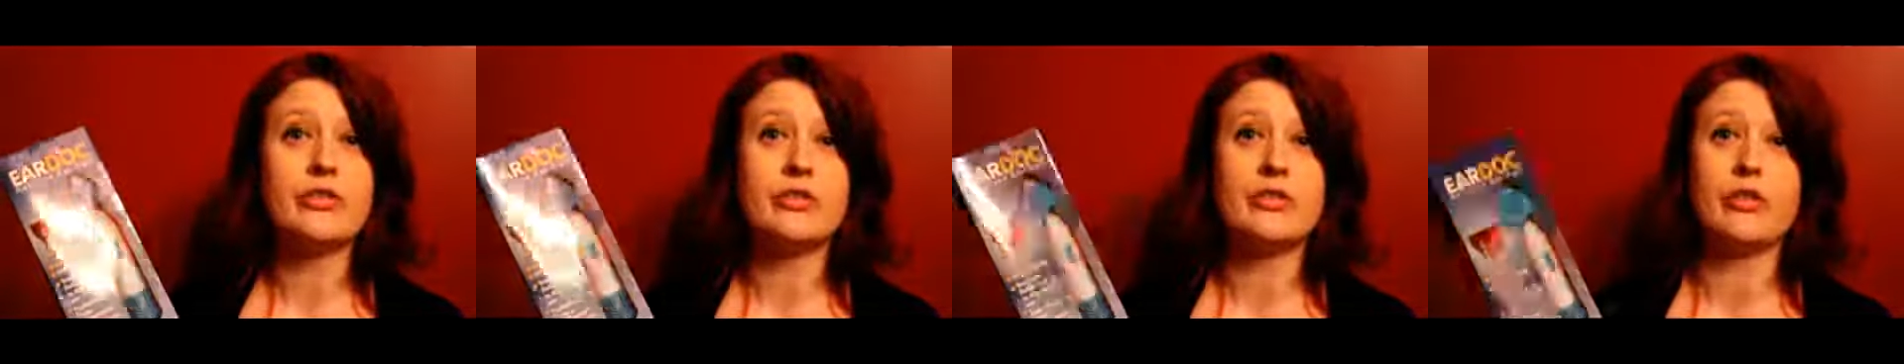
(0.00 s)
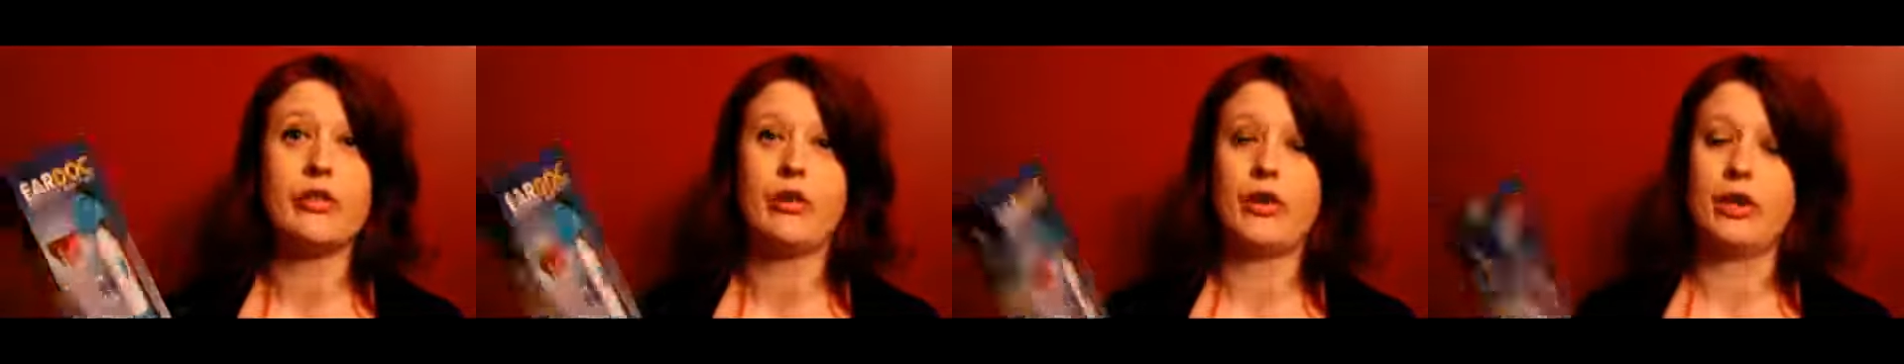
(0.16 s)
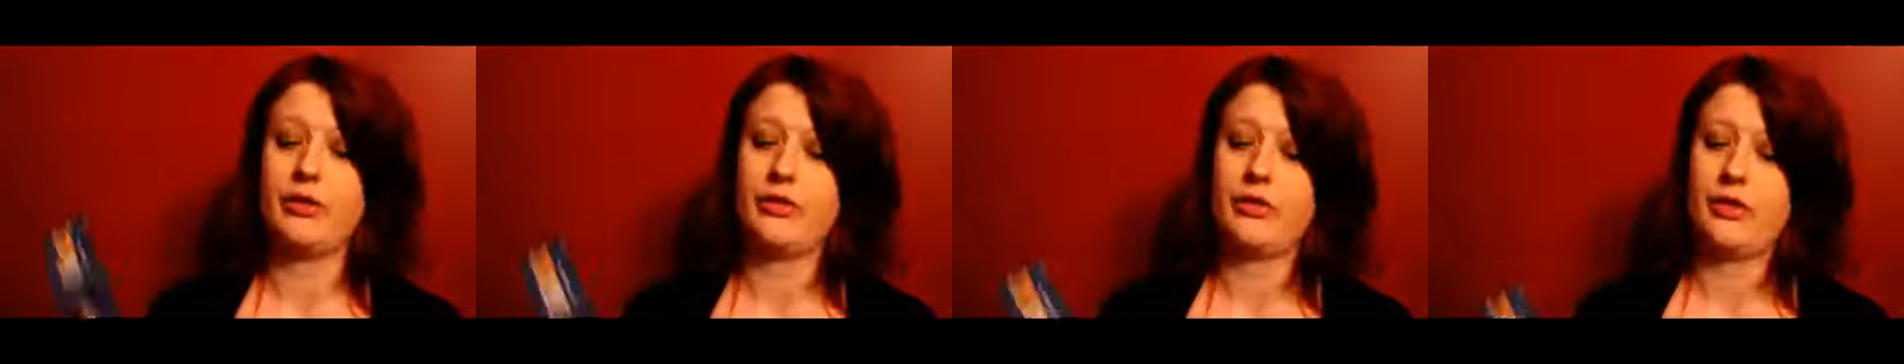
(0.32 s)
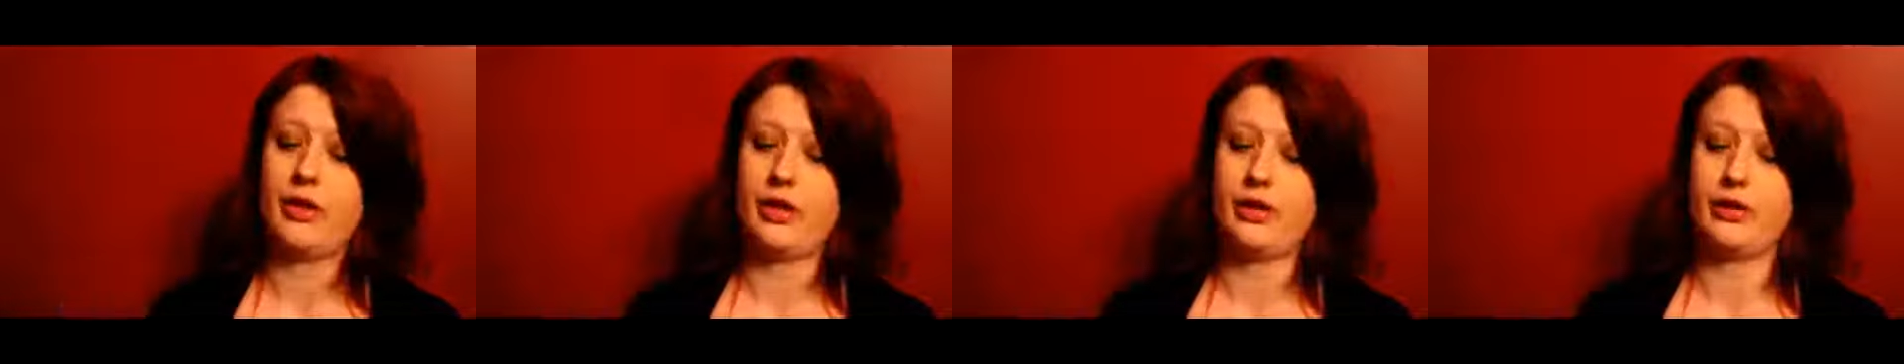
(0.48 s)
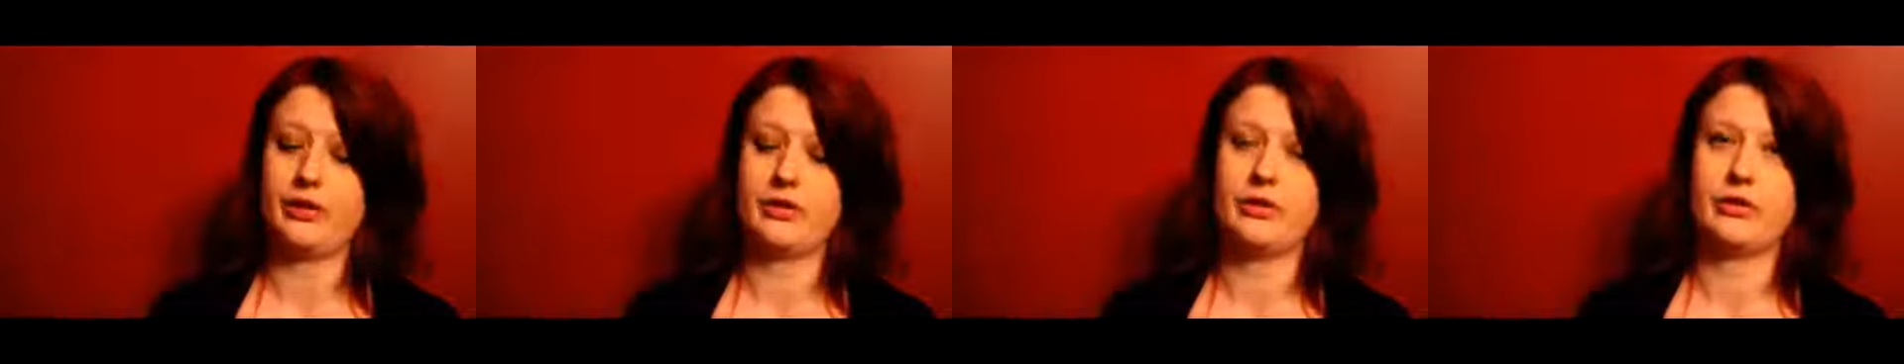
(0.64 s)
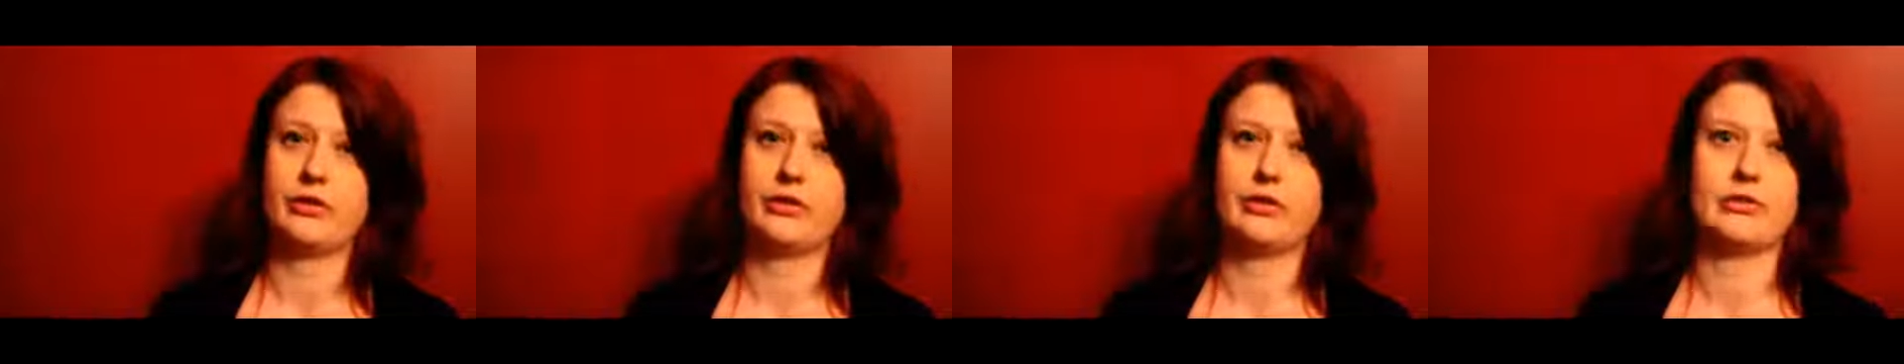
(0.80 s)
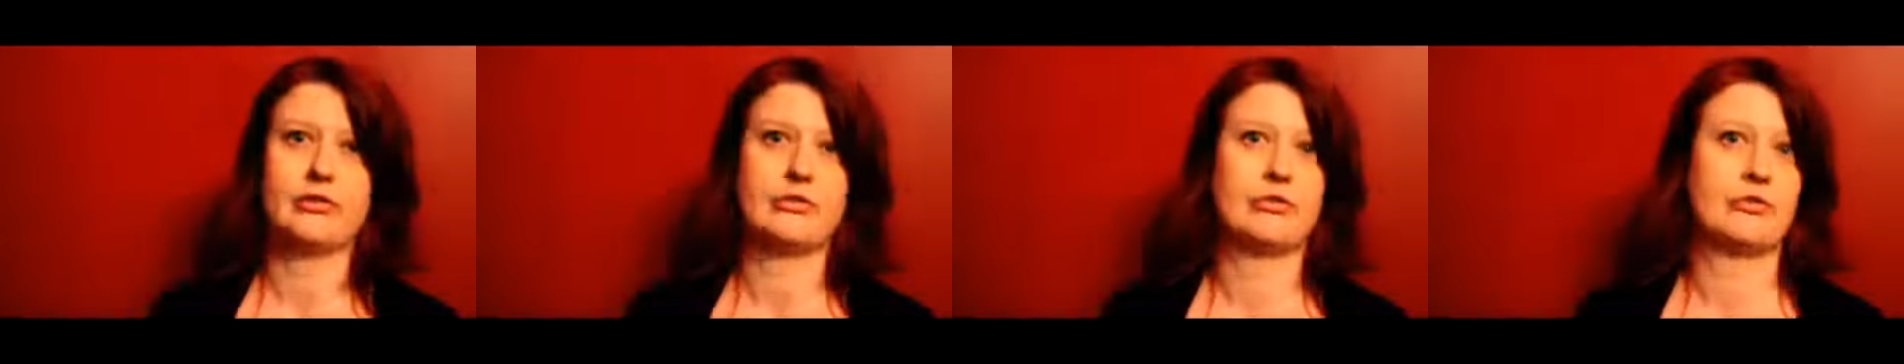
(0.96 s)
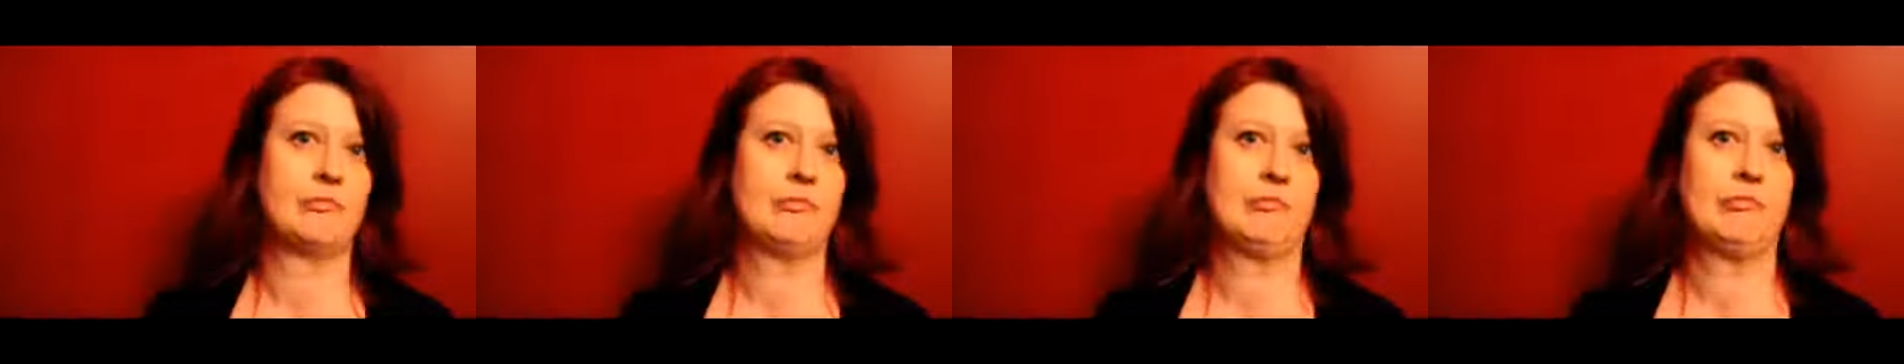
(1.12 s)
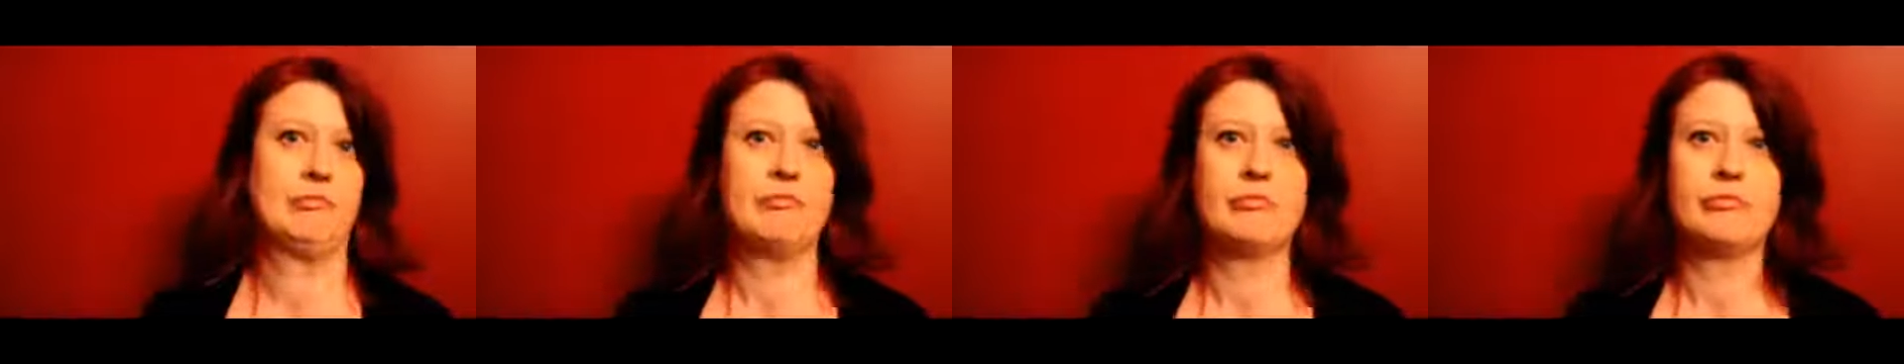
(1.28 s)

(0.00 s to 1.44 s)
so I thought there's